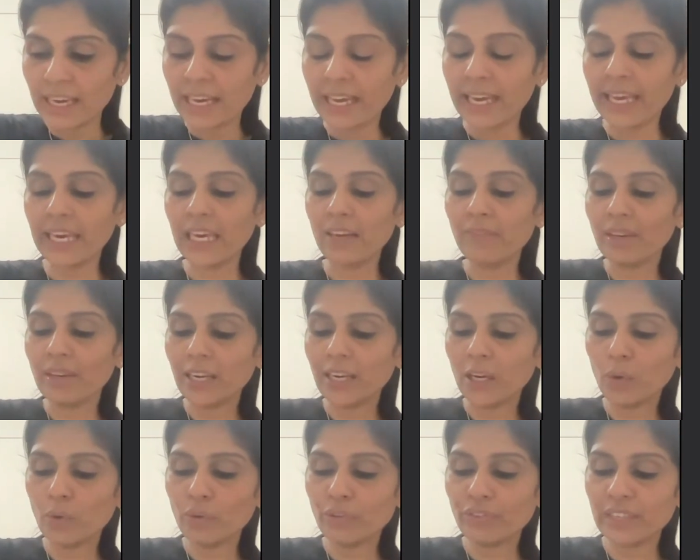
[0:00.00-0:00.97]
Even
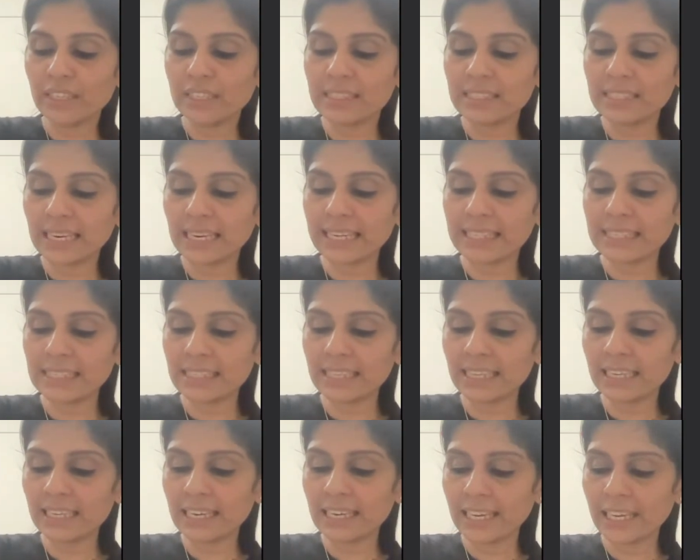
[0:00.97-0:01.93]
now if it is less
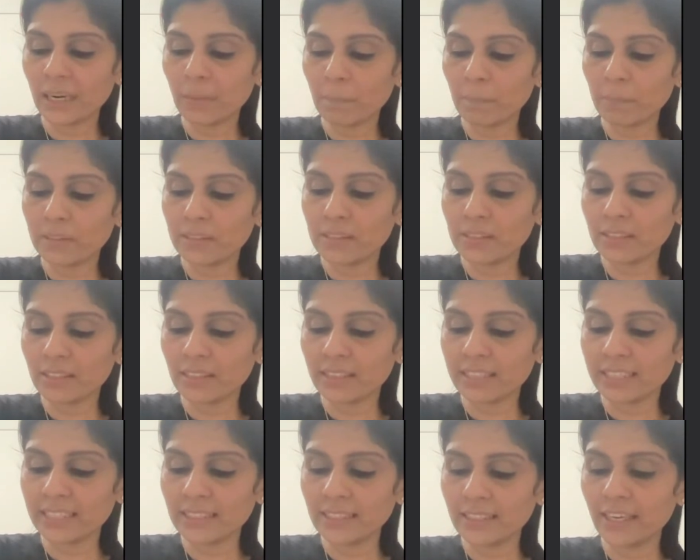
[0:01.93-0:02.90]
than 10 percentage,